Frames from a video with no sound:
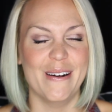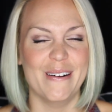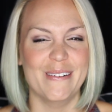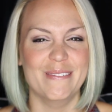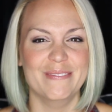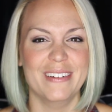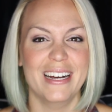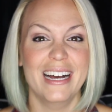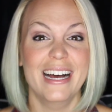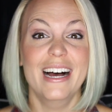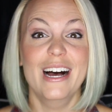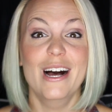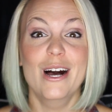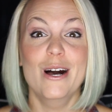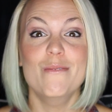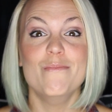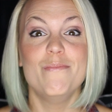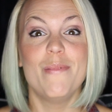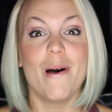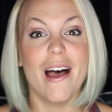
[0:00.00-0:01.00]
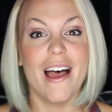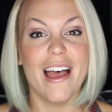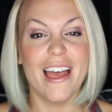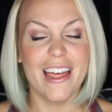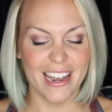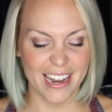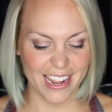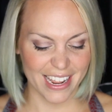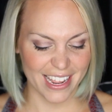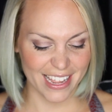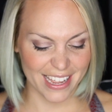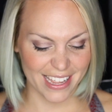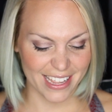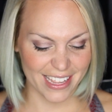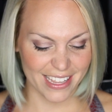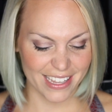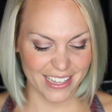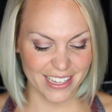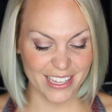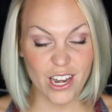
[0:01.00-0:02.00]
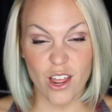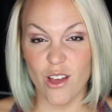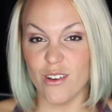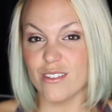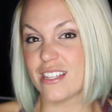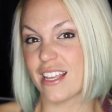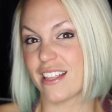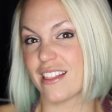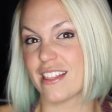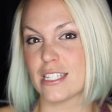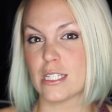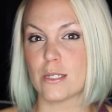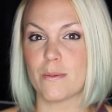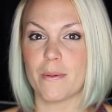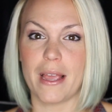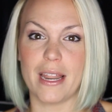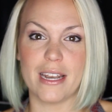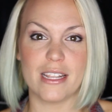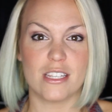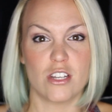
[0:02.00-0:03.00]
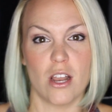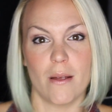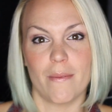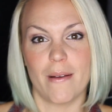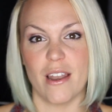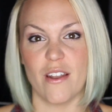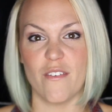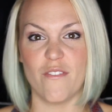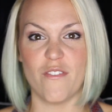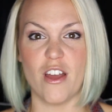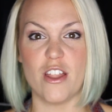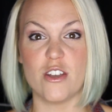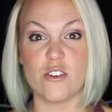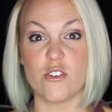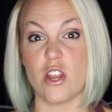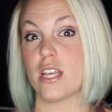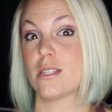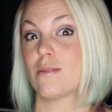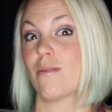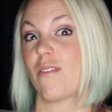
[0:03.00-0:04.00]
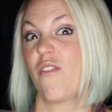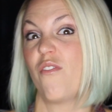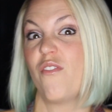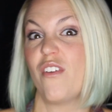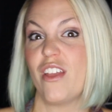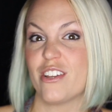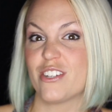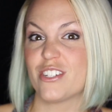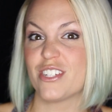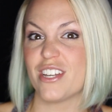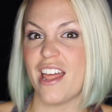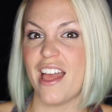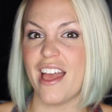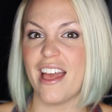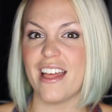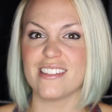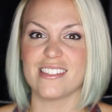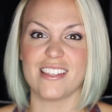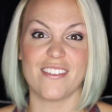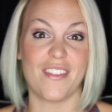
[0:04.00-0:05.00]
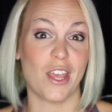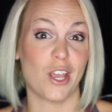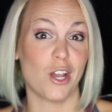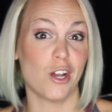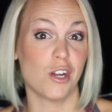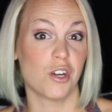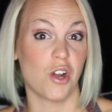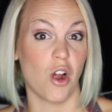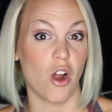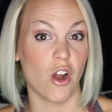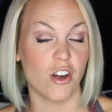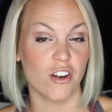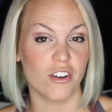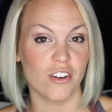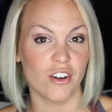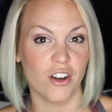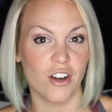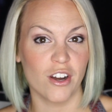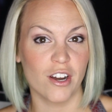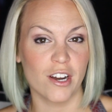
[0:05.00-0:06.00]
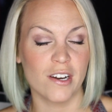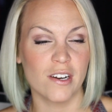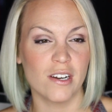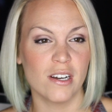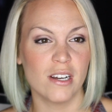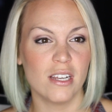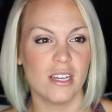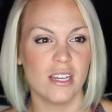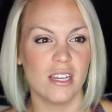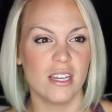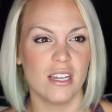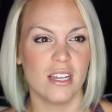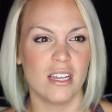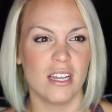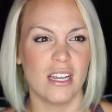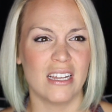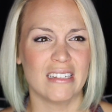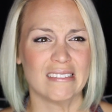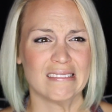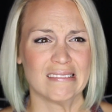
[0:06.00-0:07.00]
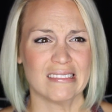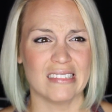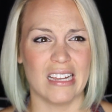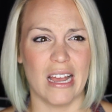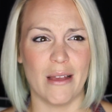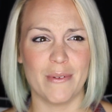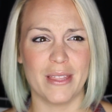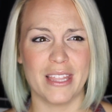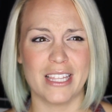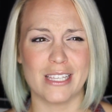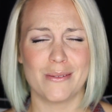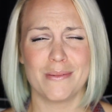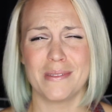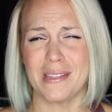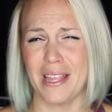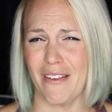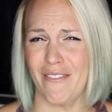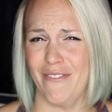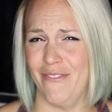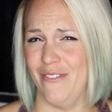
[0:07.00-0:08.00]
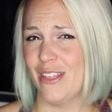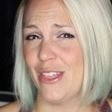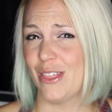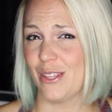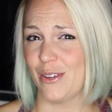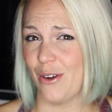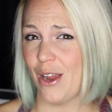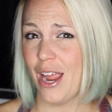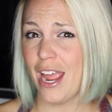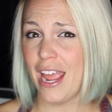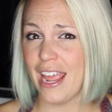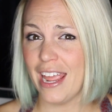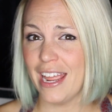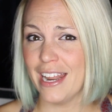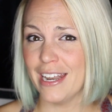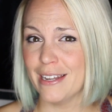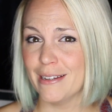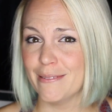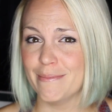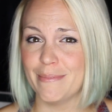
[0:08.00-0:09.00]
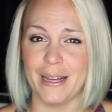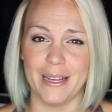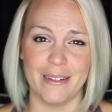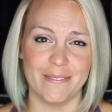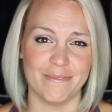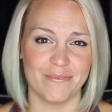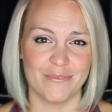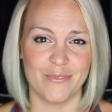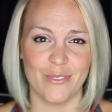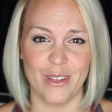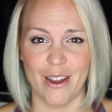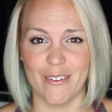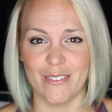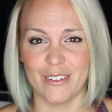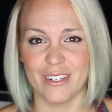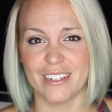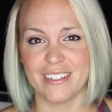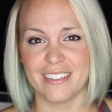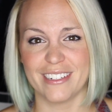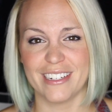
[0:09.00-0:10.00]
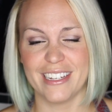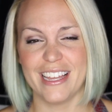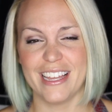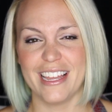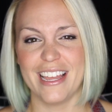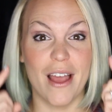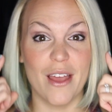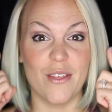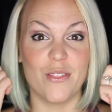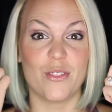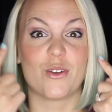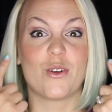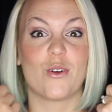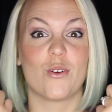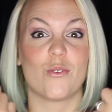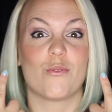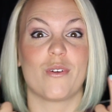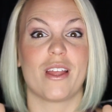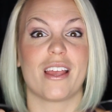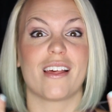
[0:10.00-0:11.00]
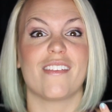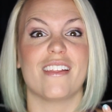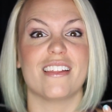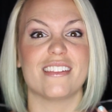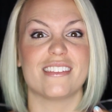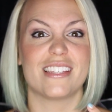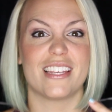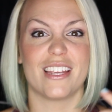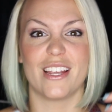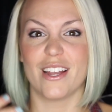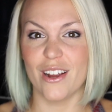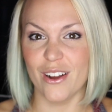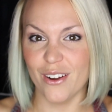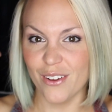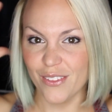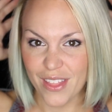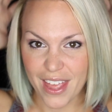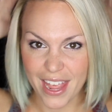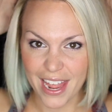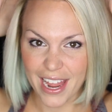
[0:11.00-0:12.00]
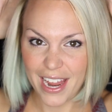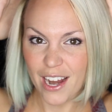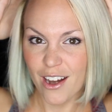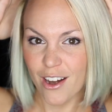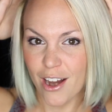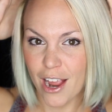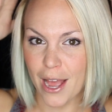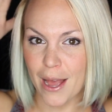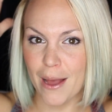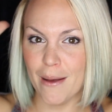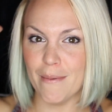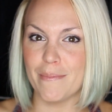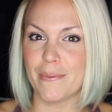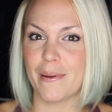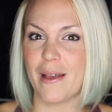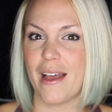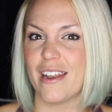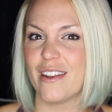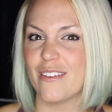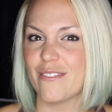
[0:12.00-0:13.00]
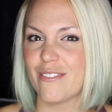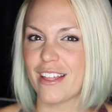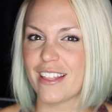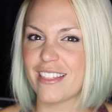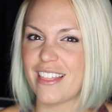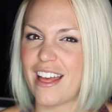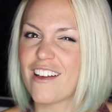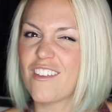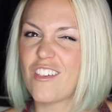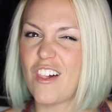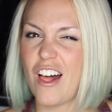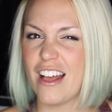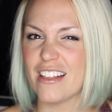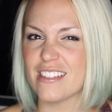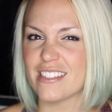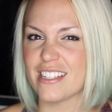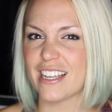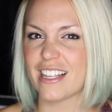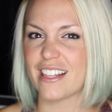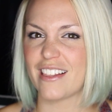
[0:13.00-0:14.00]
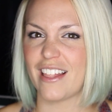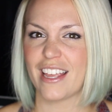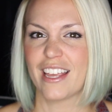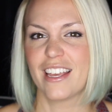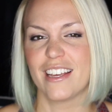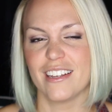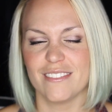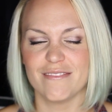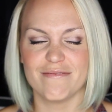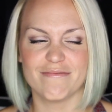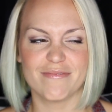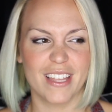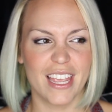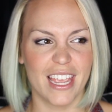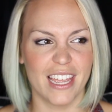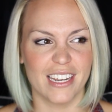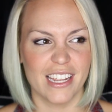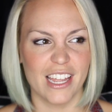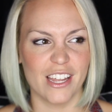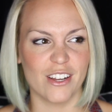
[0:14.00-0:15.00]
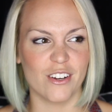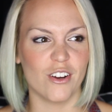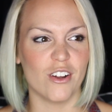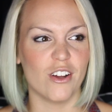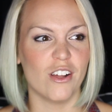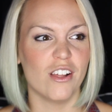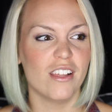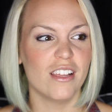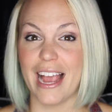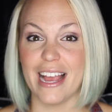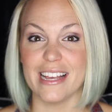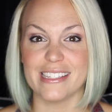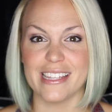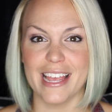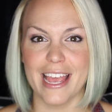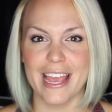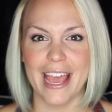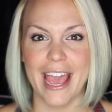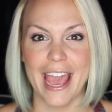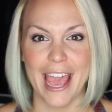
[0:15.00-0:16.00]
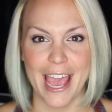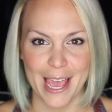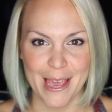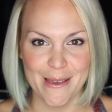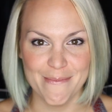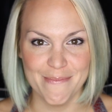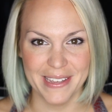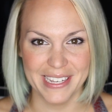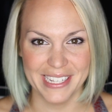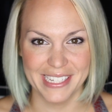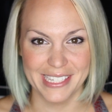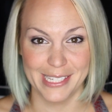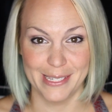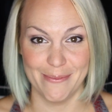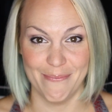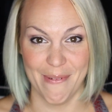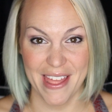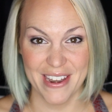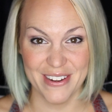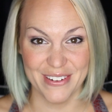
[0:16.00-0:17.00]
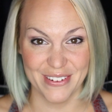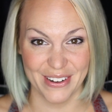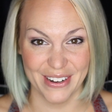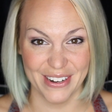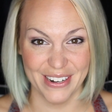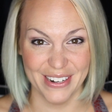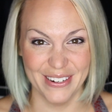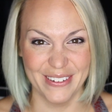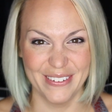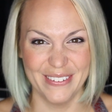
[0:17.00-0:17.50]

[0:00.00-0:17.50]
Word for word: Um, but, you know, it was like this spaghetti strap kind of fun dress with fishnets and like a garter. I mean, this was like fifth grade, but whatever. I had the ringlets here and the hair up, kind of like that classic like can Can Girl. I sang Hey Big Spender,